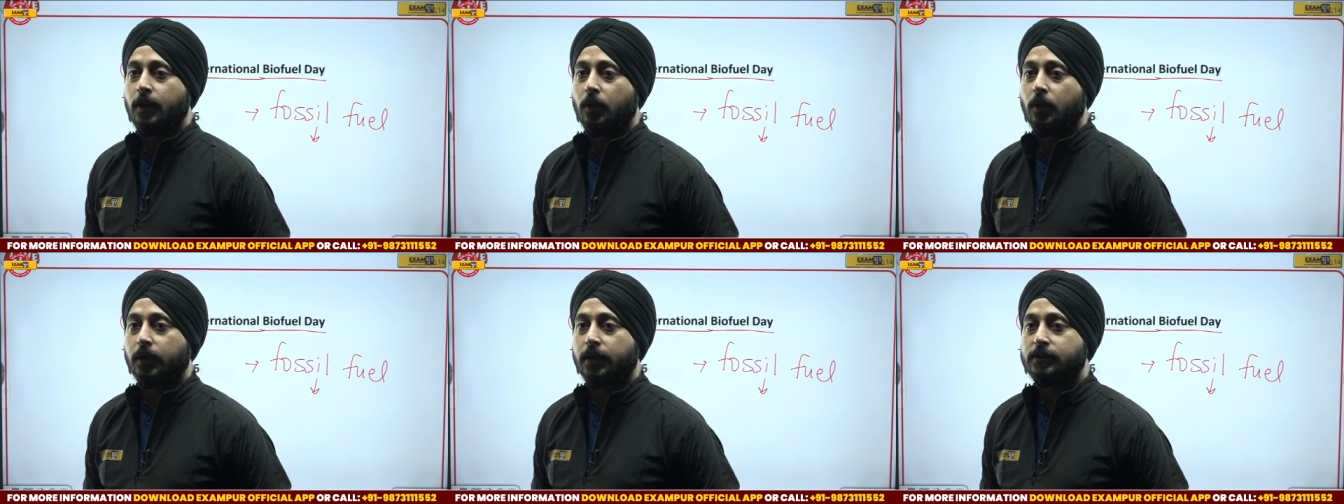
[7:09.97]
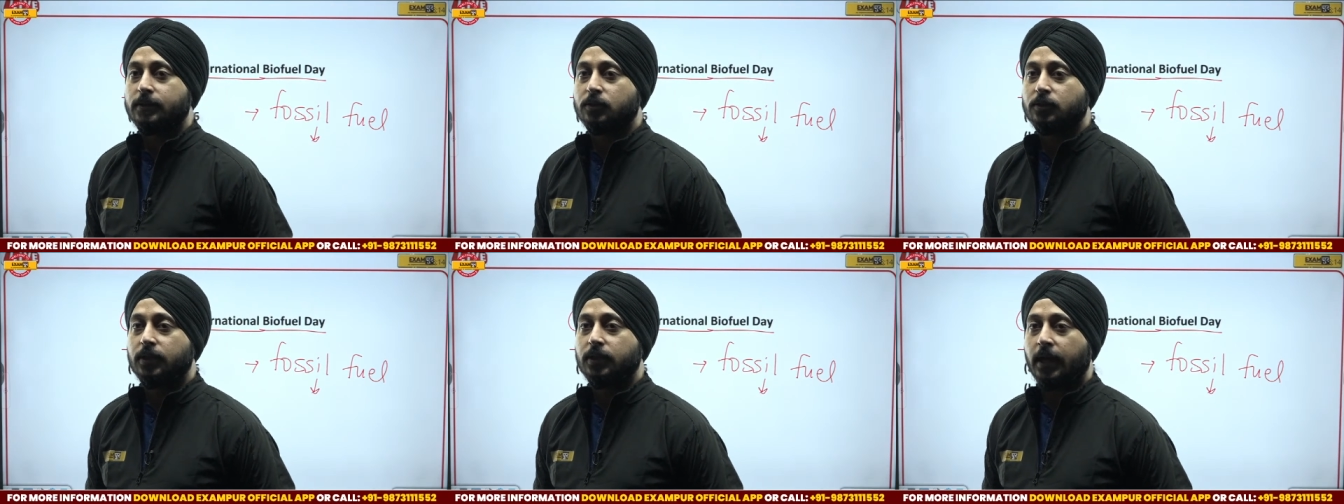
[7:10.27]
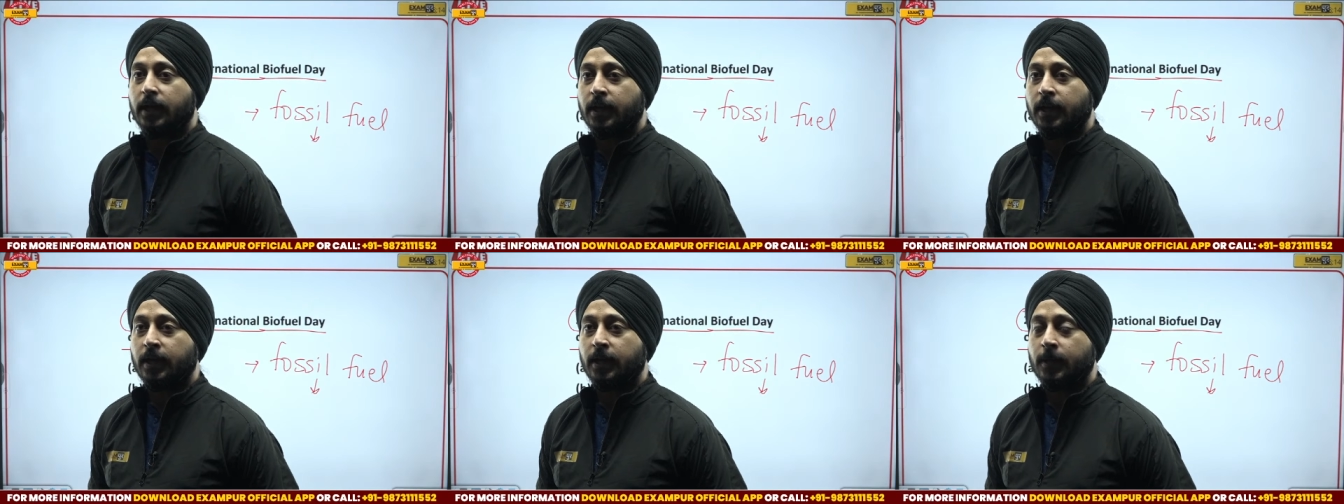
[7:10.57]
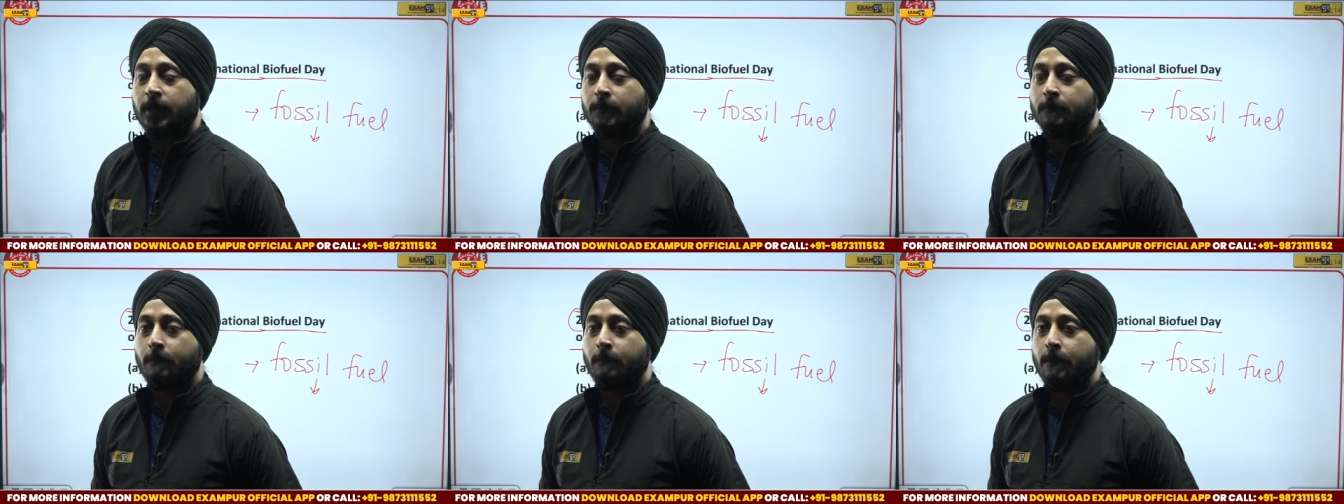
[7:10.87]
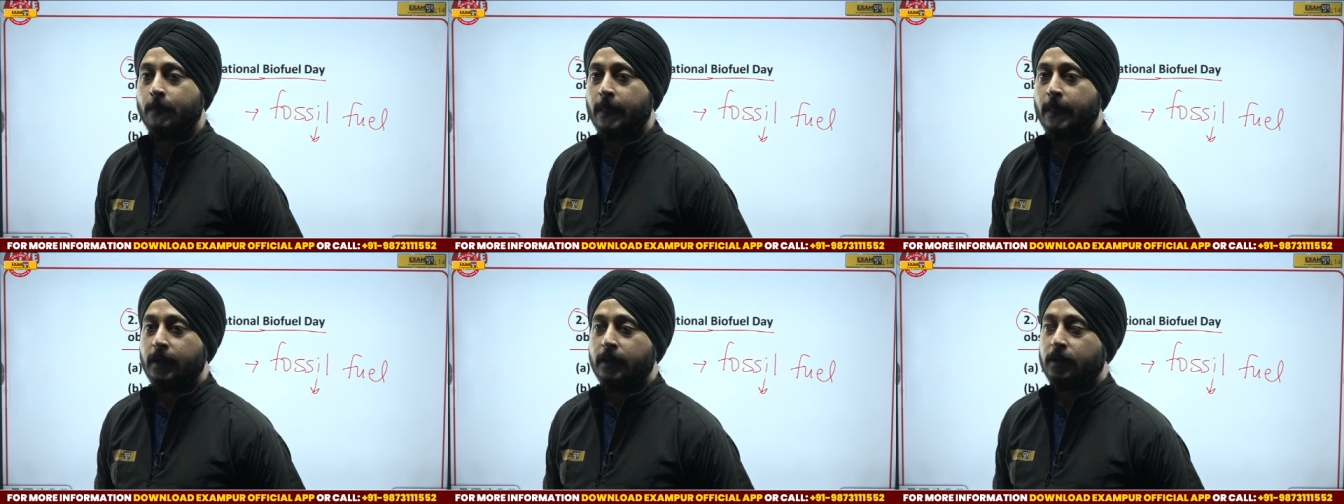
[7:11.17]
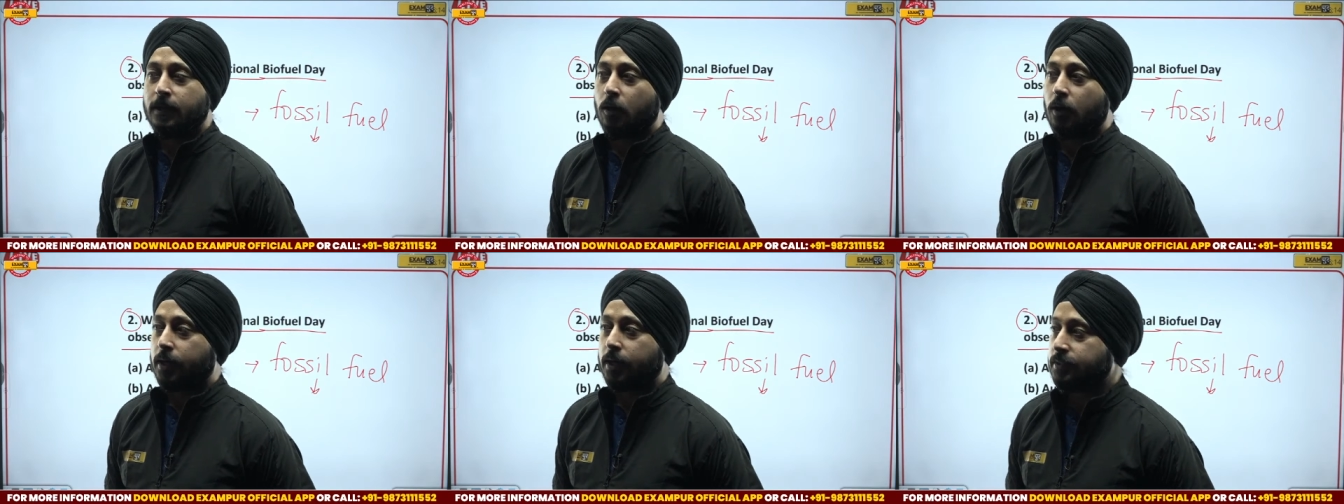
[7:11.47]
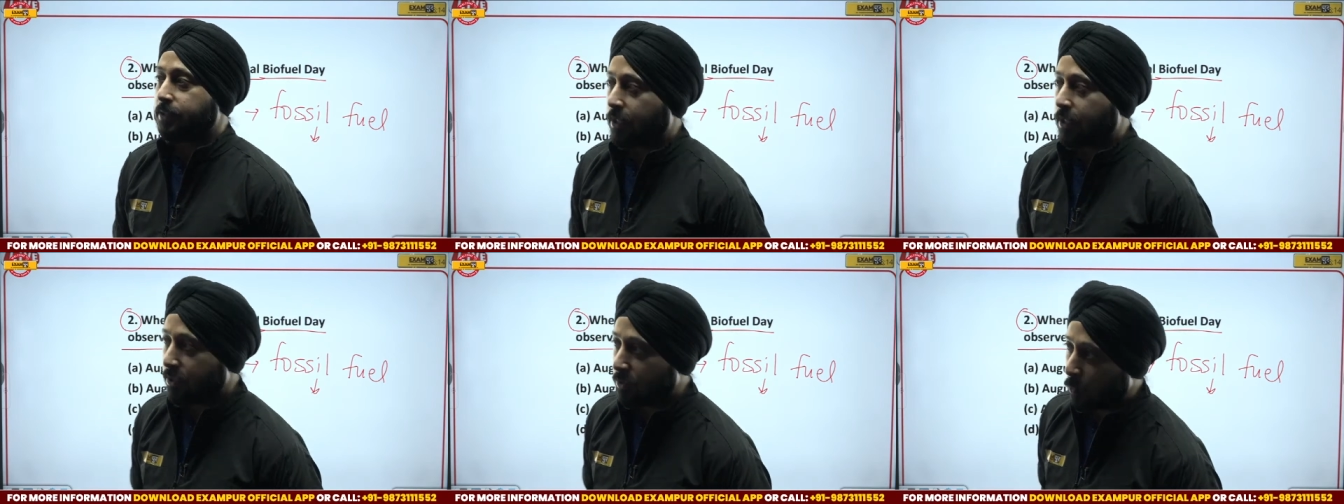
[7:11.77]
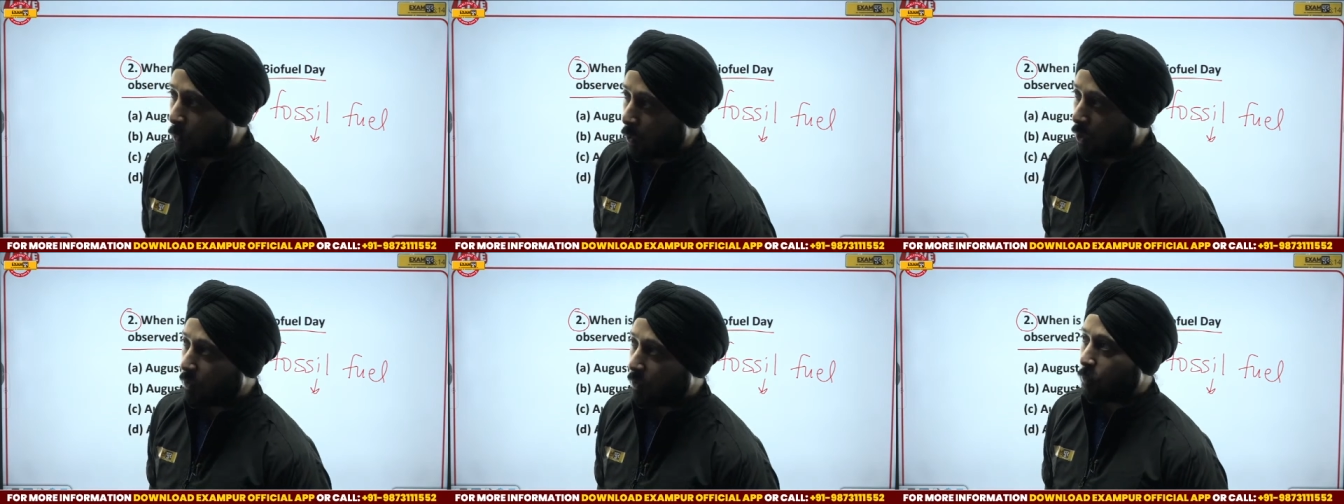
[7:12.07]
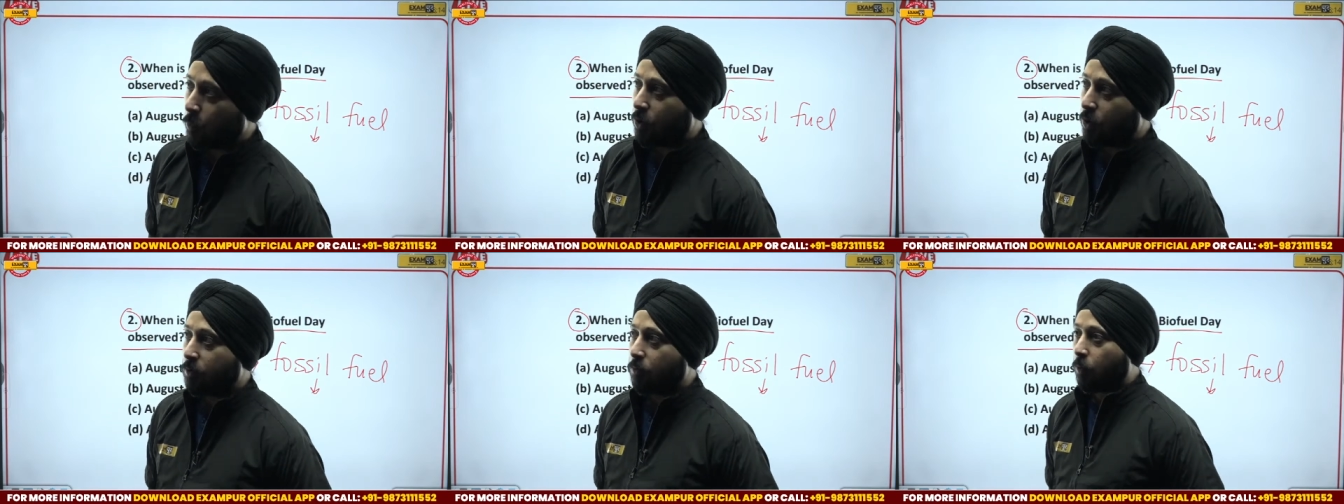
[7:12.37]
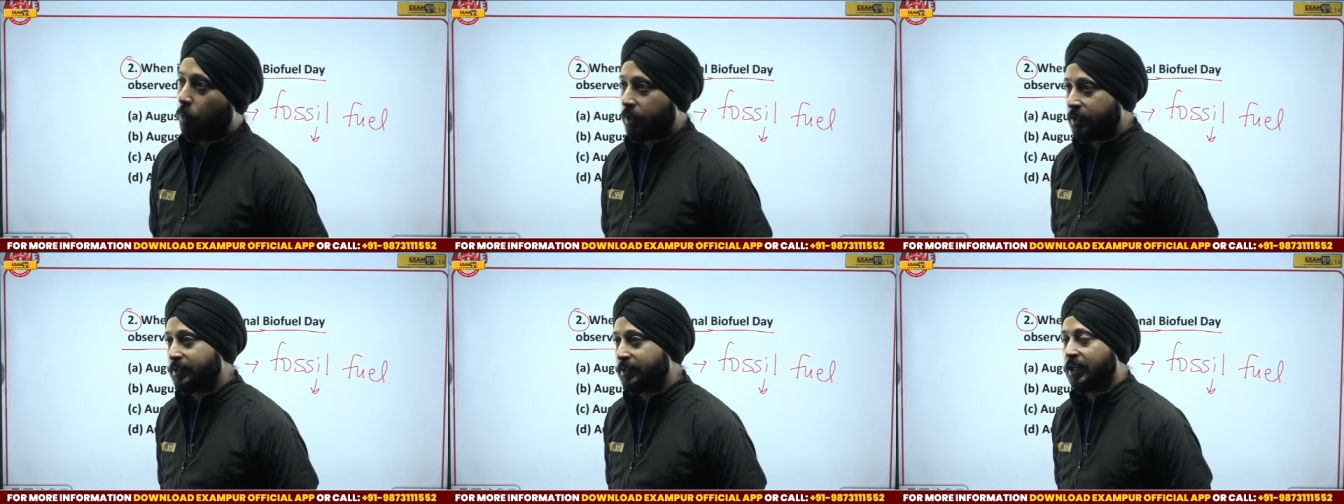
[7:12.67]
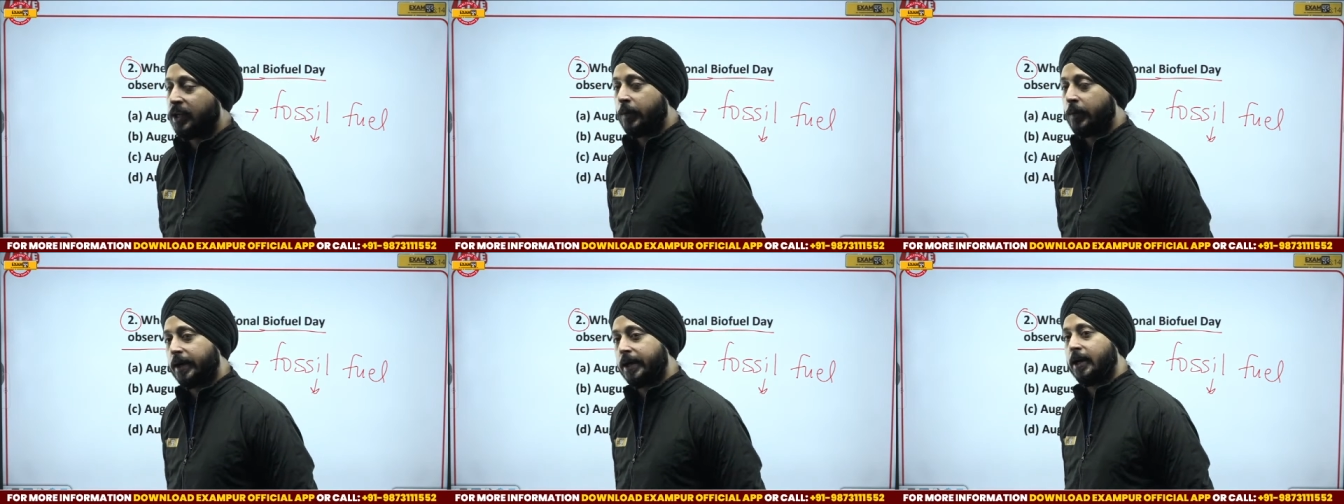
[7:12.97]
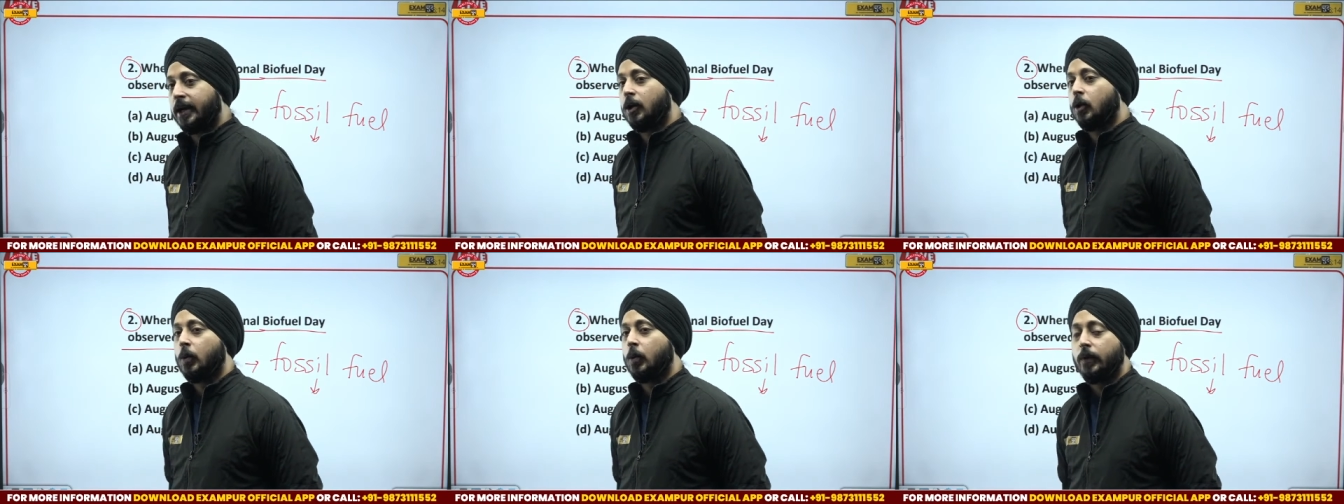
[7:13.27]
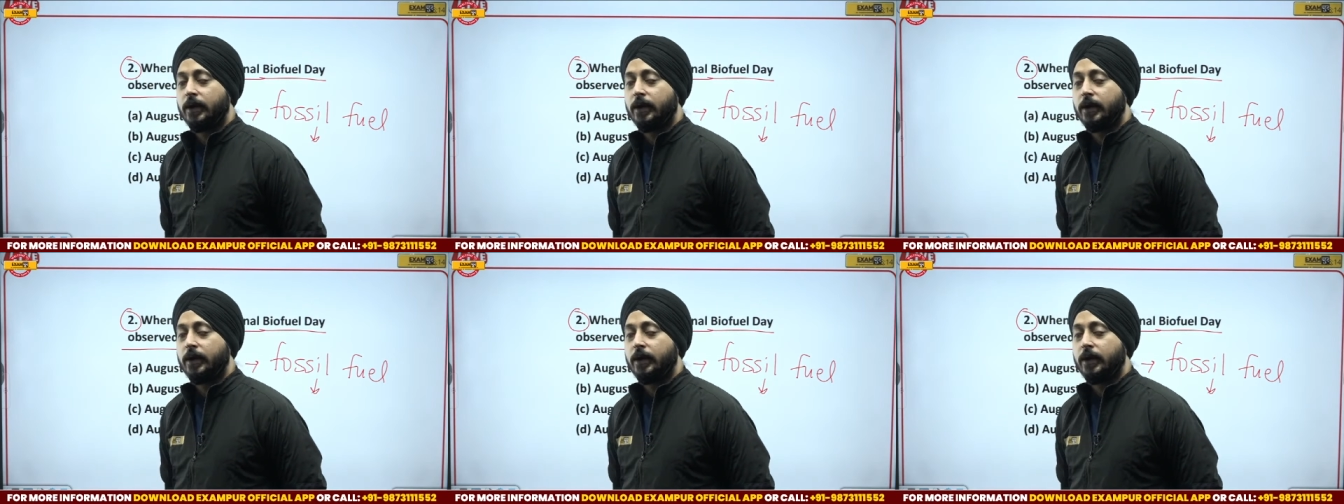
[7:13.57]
Okay, so Dana, okay Dana, what what one thing we can do?